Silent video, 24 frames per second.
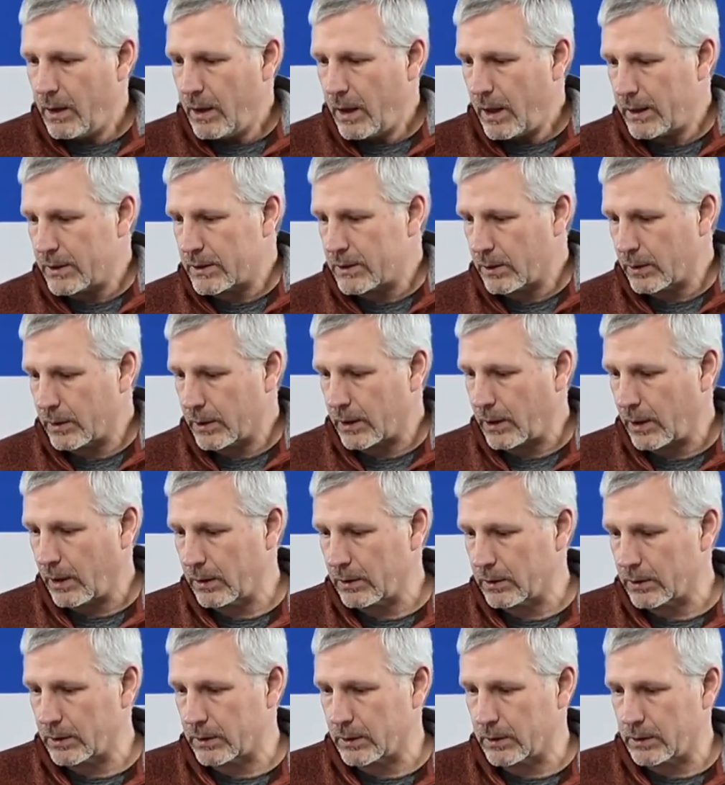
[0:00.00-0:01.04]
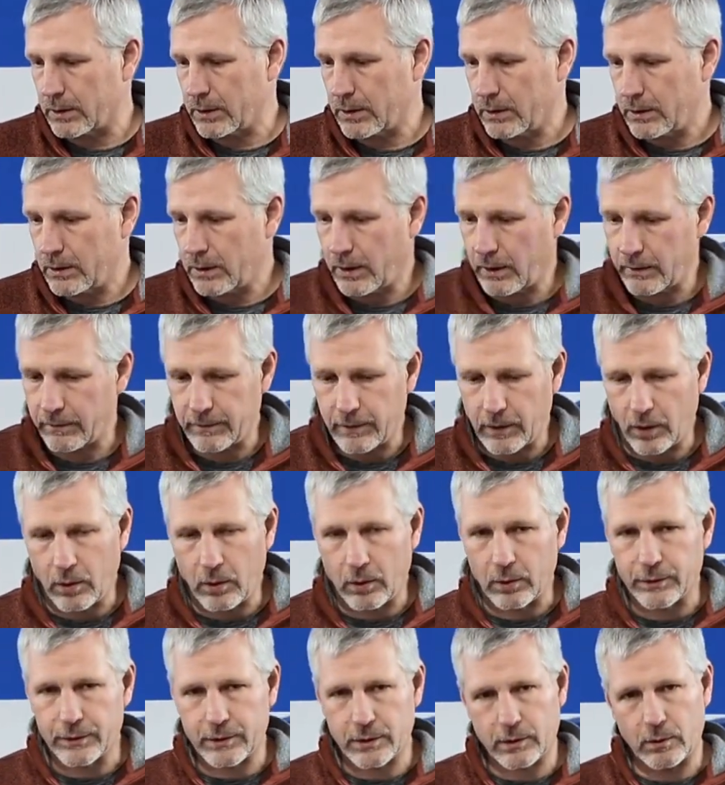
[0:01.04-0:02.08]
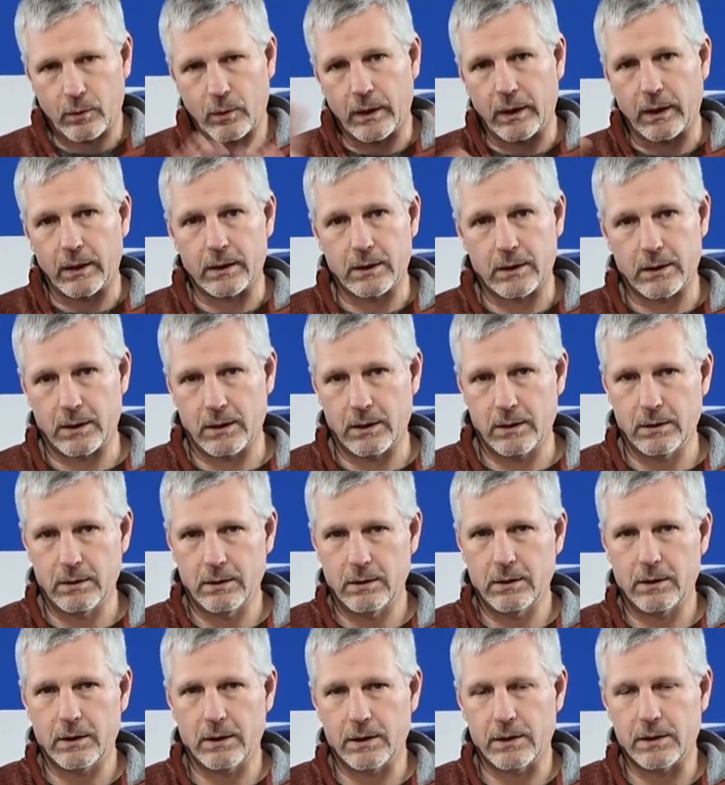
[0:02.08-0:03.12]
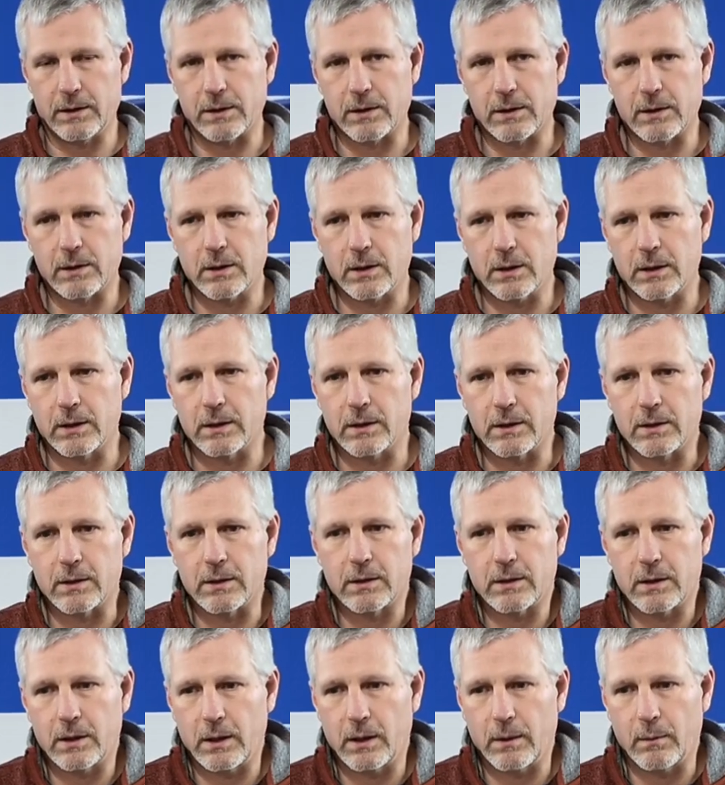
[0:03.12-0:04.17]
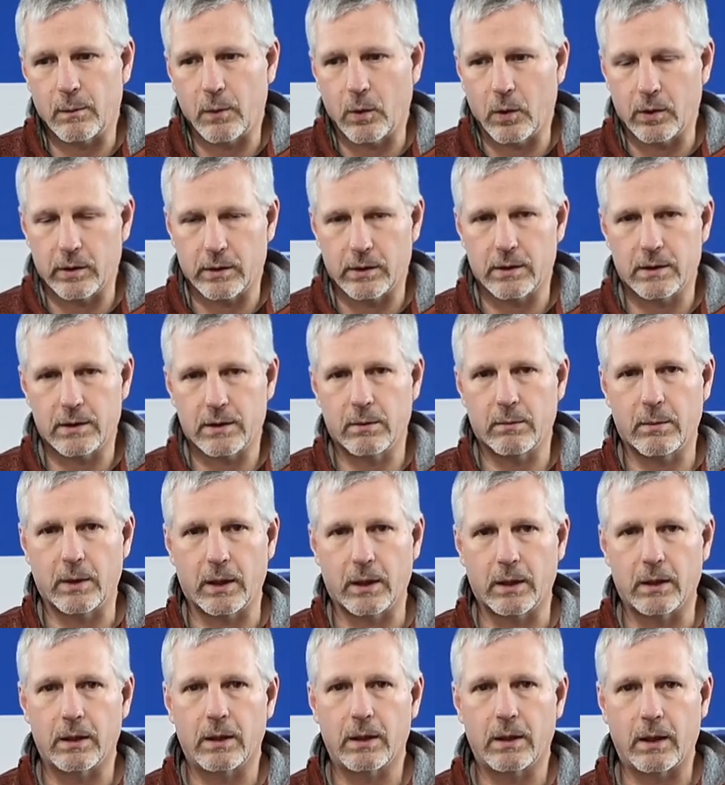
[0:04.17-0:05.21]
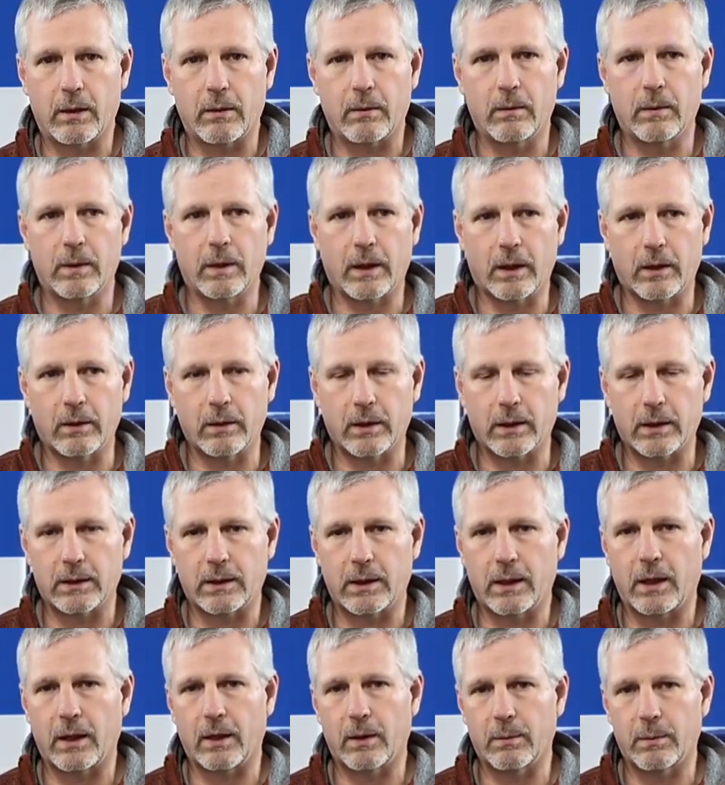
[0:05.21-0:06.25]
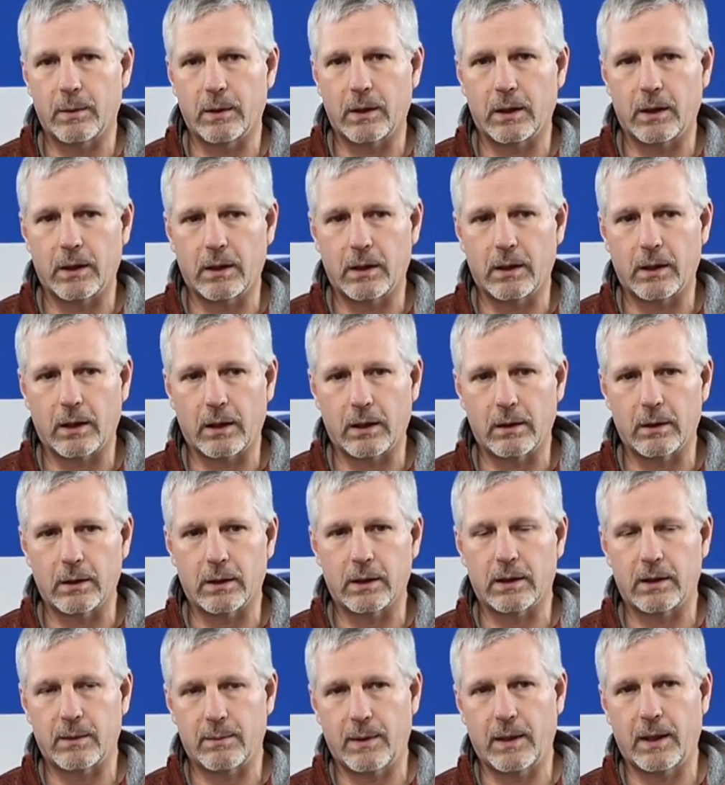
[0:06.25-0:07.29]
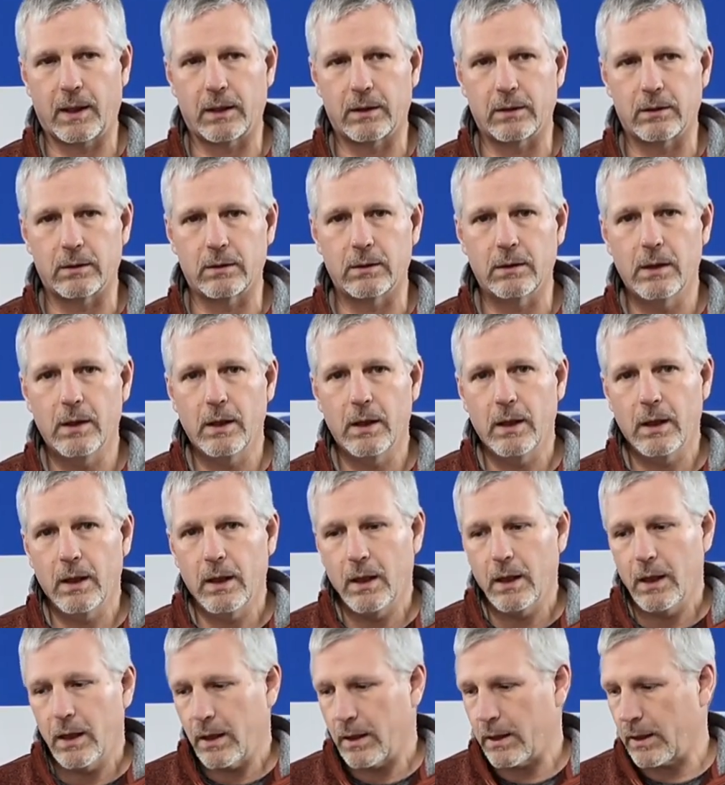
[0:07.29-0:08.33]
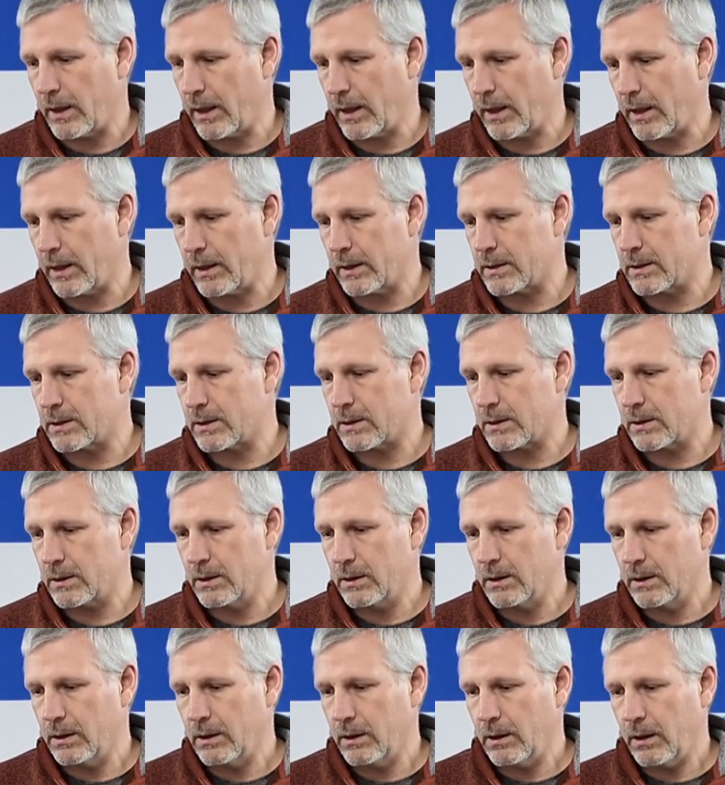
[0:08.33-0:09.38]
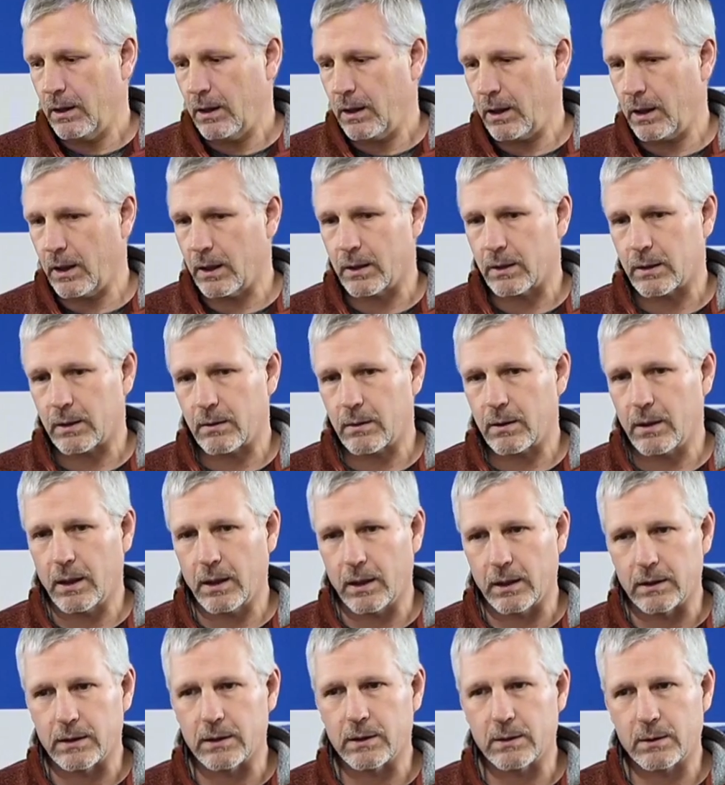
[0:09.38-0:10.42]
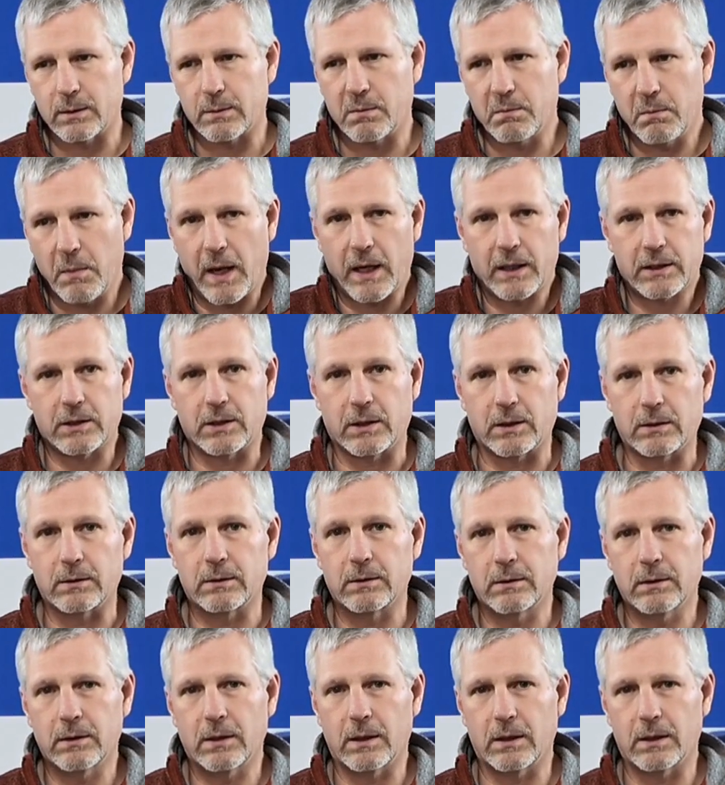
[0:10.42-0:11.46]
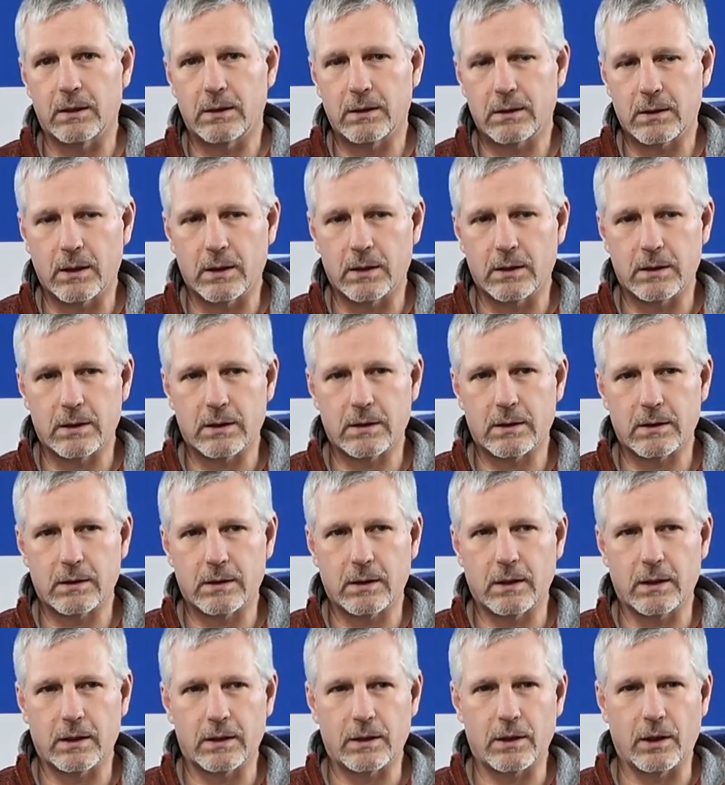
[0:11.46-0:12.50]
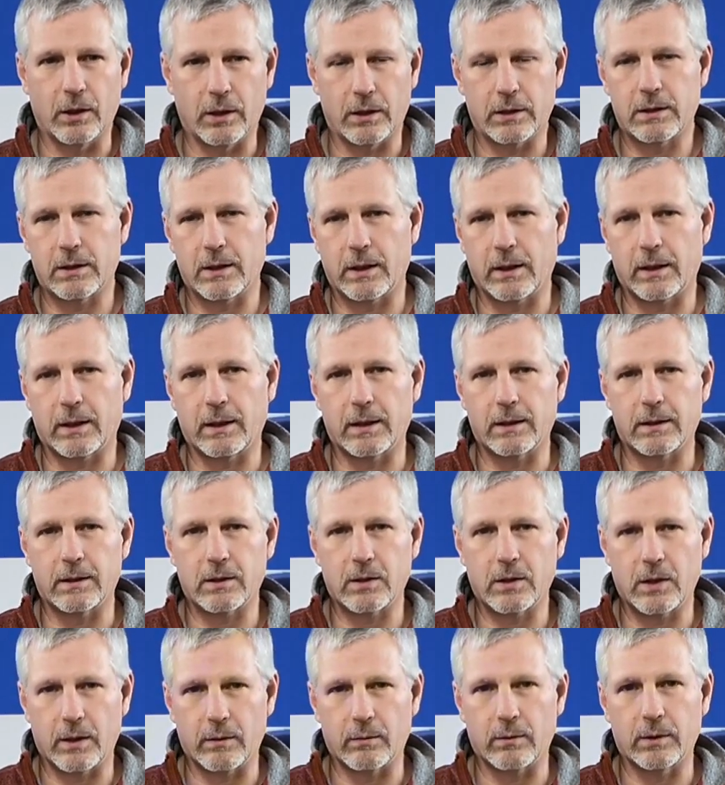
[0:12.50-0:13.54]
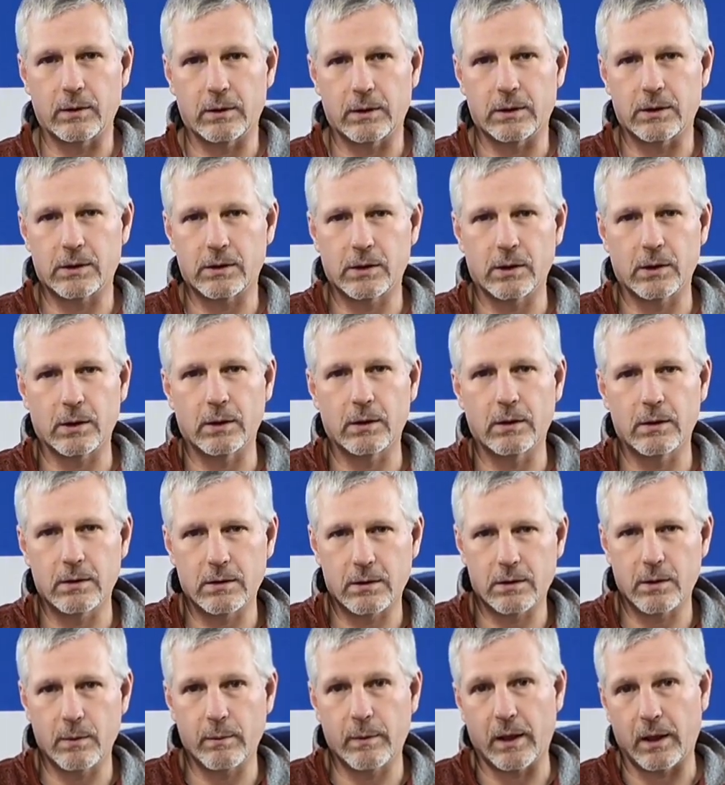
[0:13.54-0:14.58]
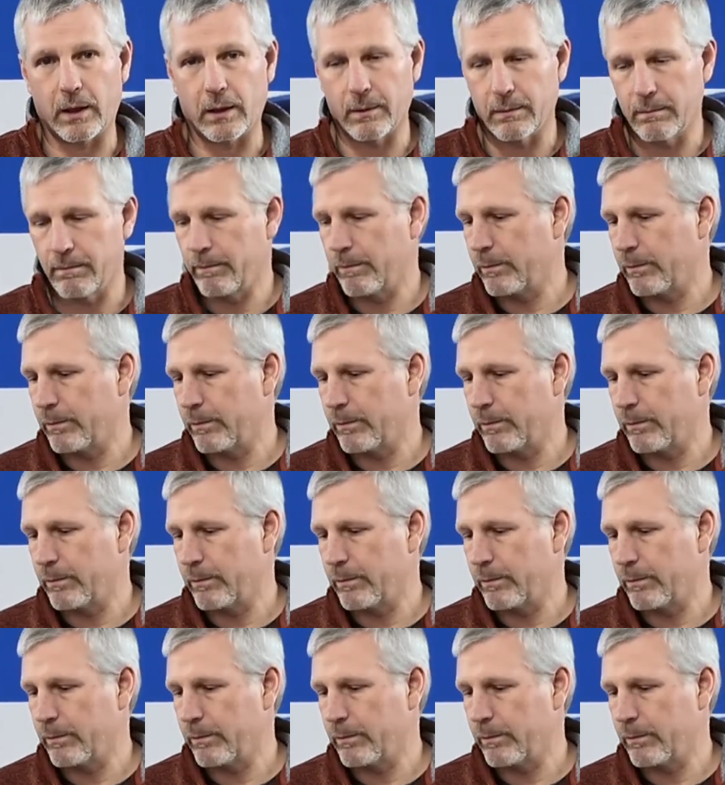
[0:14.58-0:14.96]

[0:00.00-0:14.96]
And so the color of the whole suite is important to me, that when I look at the airplane and I look at the panel, that it's matching. It looks like it really should to me.